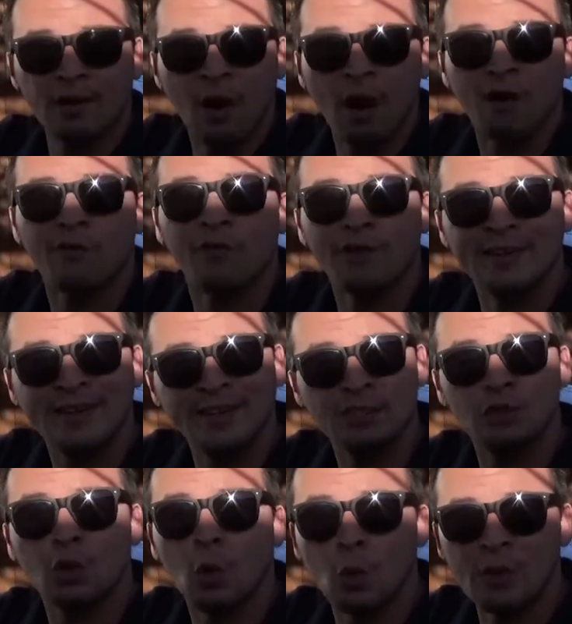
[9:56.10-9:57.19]
and call for
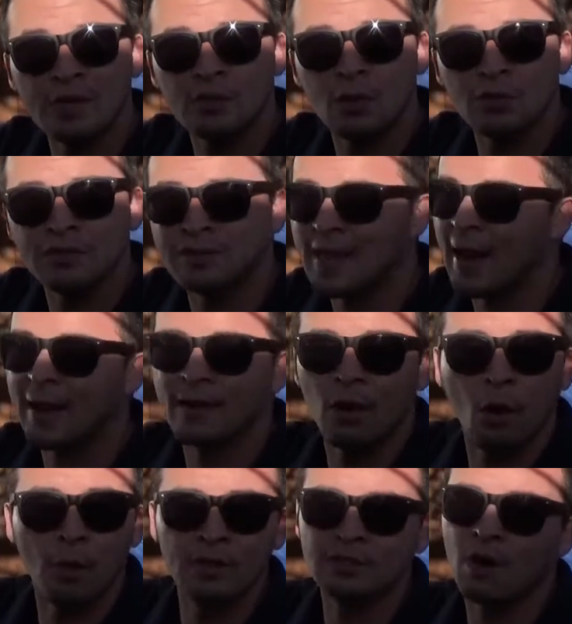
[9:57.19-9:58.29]
additional resources. I can
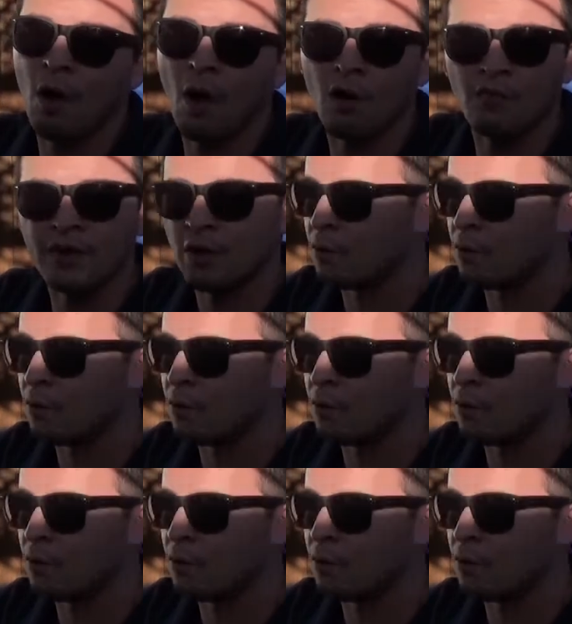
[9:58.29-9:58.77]
always call if I